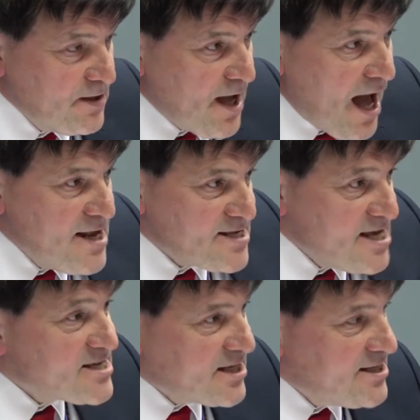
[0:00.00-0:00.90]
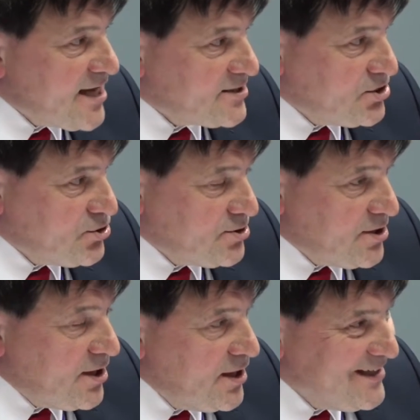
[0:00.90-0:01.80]
and it is connected to
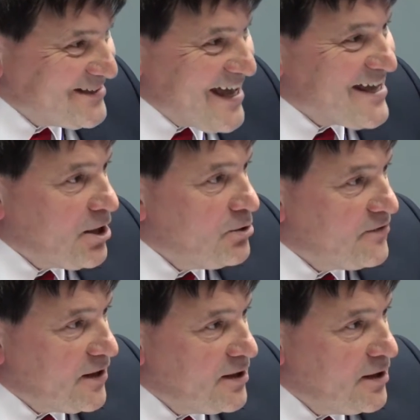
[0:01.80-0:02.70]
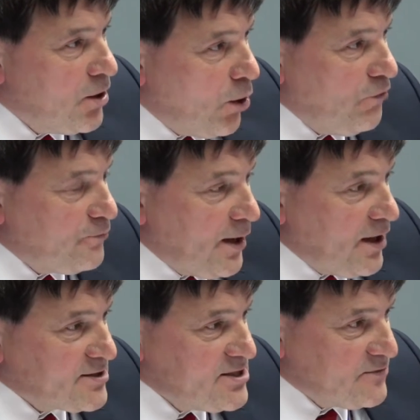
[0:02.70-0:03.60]
the takeover of
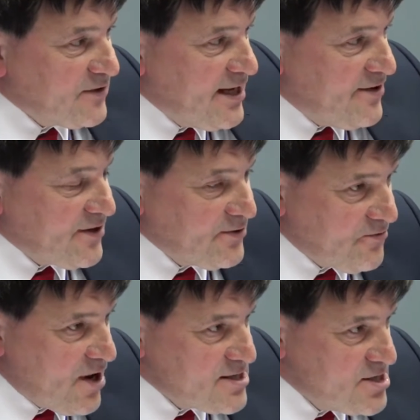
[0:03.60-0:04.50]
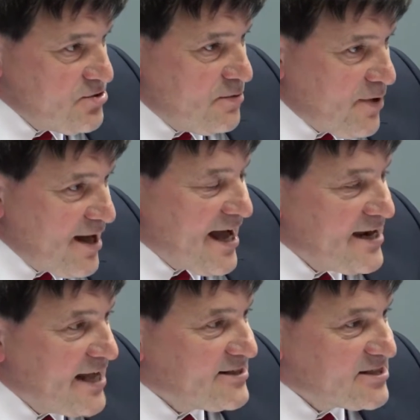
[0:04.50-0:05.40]
parties of the left and the right in Europe by
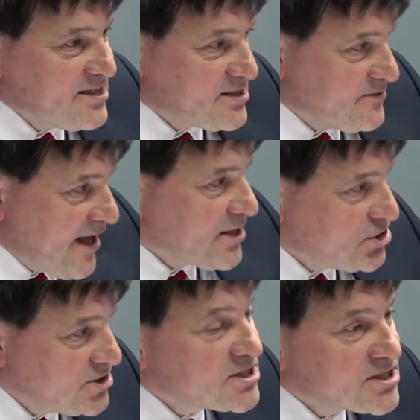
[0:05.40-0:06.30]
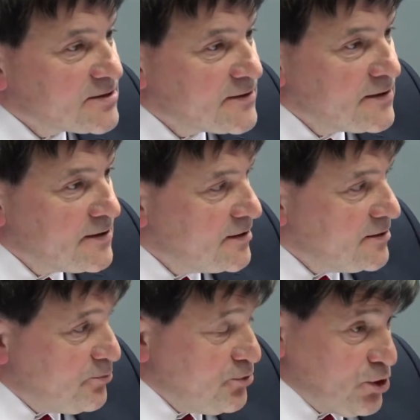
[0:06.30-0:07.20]
Atlanticist factions.
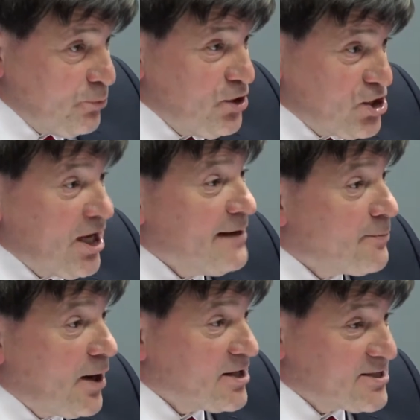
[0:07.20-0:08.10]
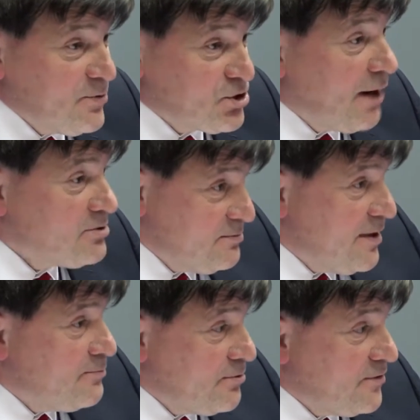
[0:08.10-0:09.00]
The British Labour Party, which I was a
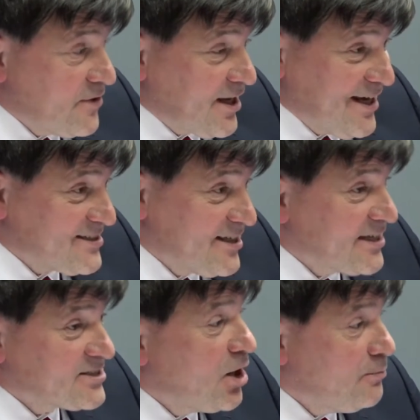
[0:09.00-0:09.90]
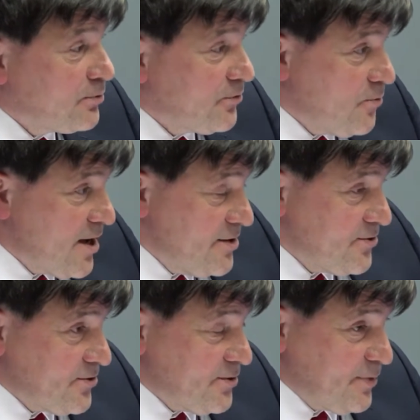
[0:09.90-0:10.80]
member of, a classic example of the way
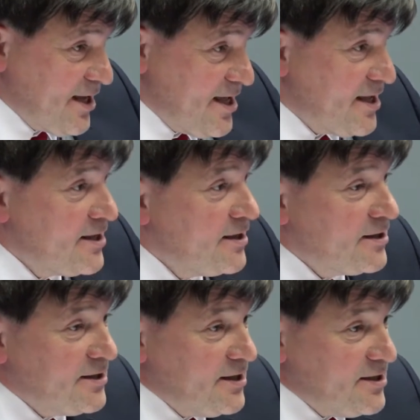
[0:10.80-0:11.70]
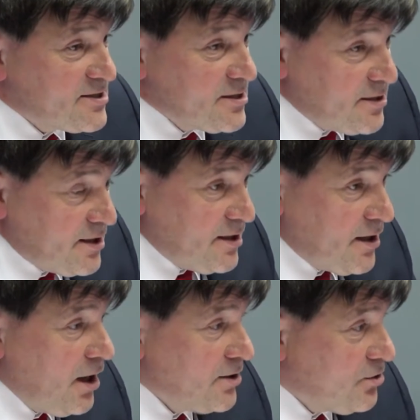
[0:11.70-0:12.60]
under the Blair years
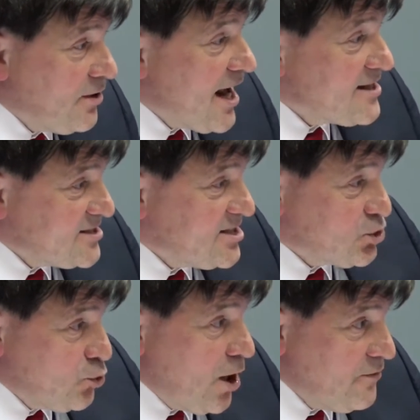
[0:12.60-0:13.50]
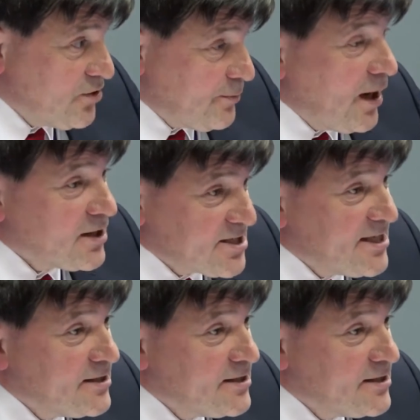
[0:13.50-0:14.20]
hardcore Atlanticists took over the party.